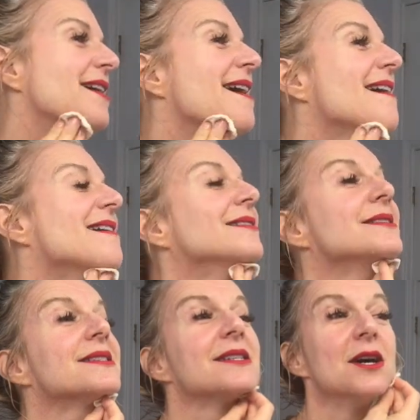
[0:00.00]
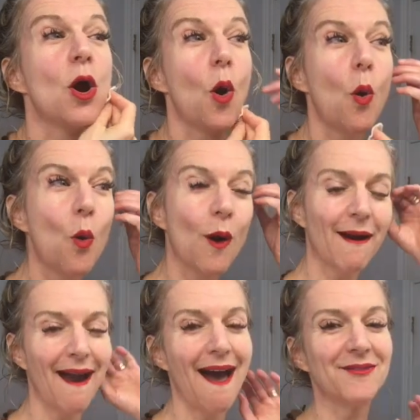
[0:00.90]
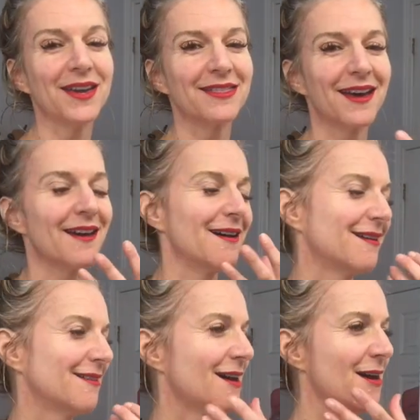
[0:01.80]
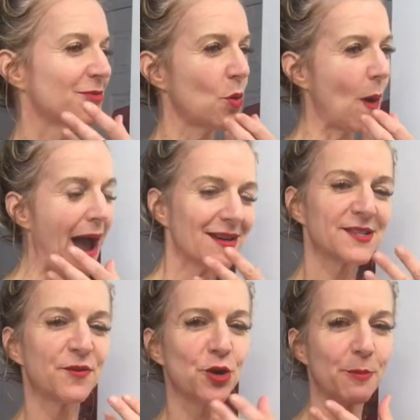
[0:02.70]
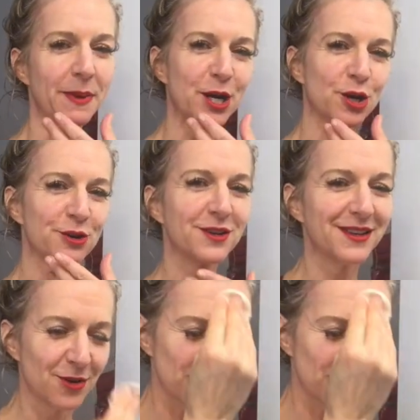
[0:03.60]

nails, or having the wax for your beard, you